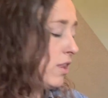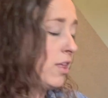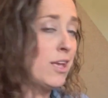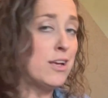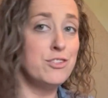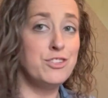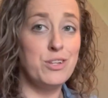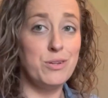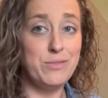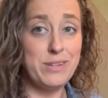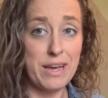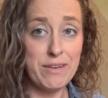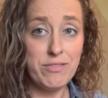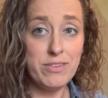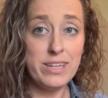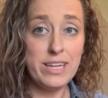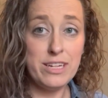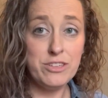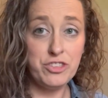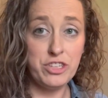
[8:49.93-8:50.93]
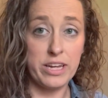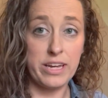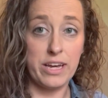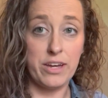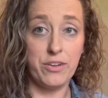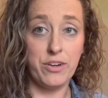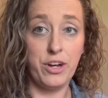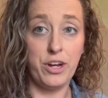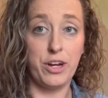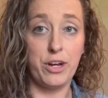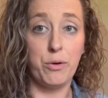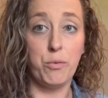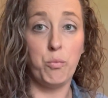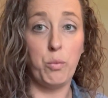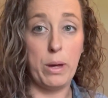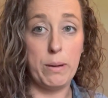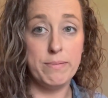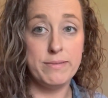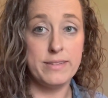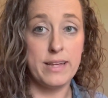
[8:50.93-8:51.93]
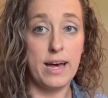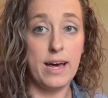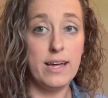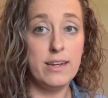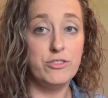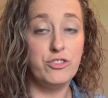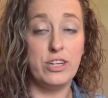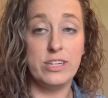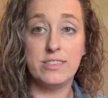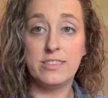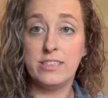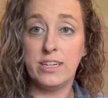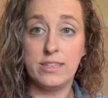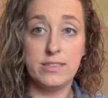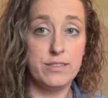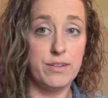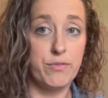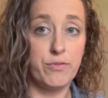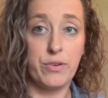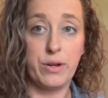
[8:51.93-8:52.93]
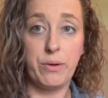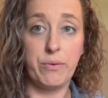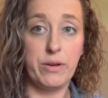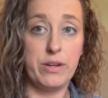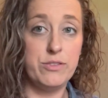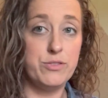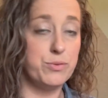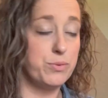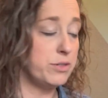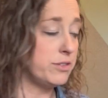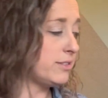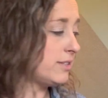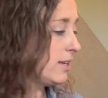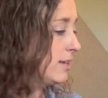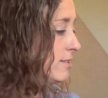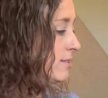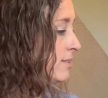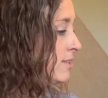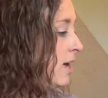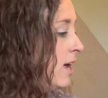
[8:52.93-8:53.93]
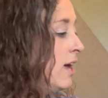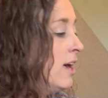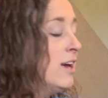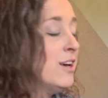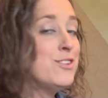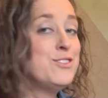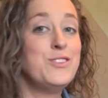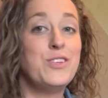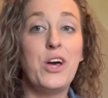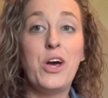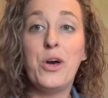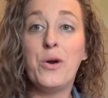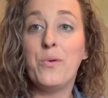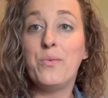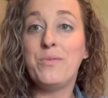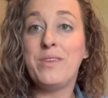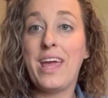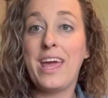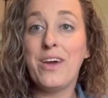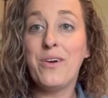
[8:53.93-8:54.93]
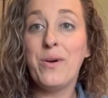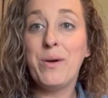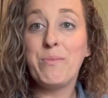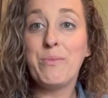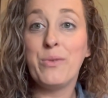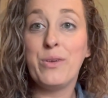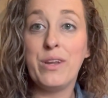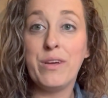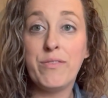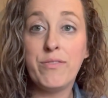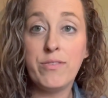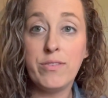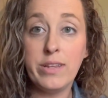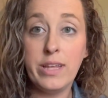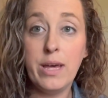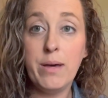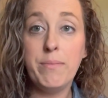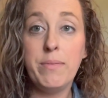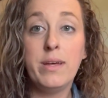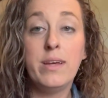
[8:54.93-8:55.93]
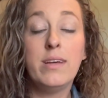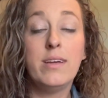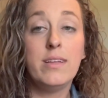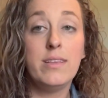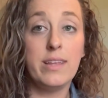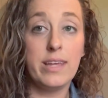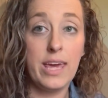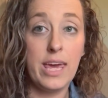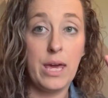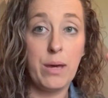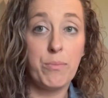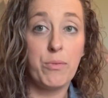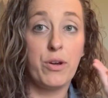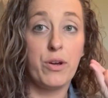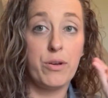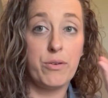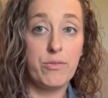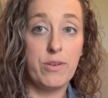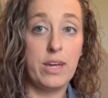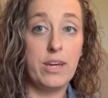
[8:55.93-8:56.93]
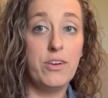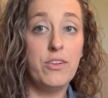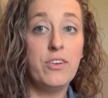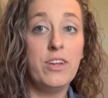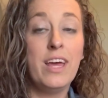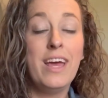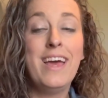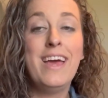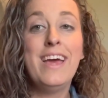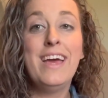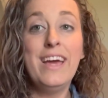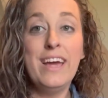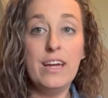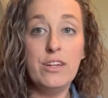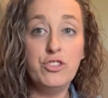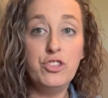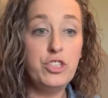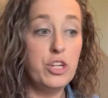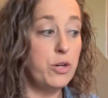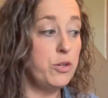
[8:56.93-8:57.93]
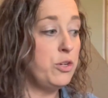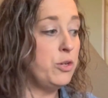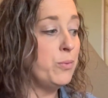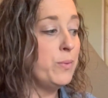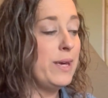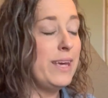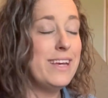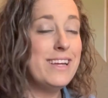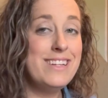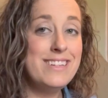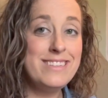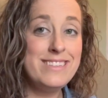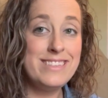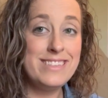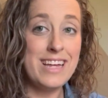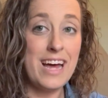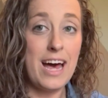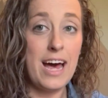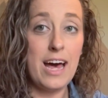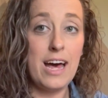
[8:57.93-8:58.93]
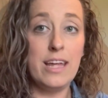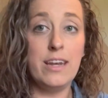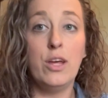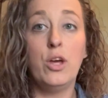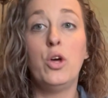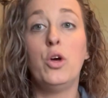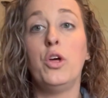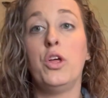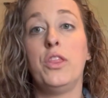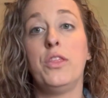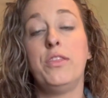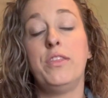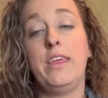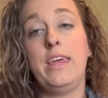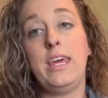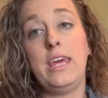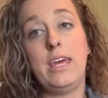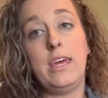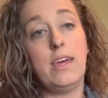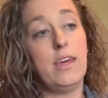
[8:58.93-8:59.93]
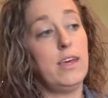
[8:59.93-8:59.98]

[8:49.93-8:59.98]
So definitely check out her website. She has tons of free resources. So now I'm going to flip the camera around and show you inside the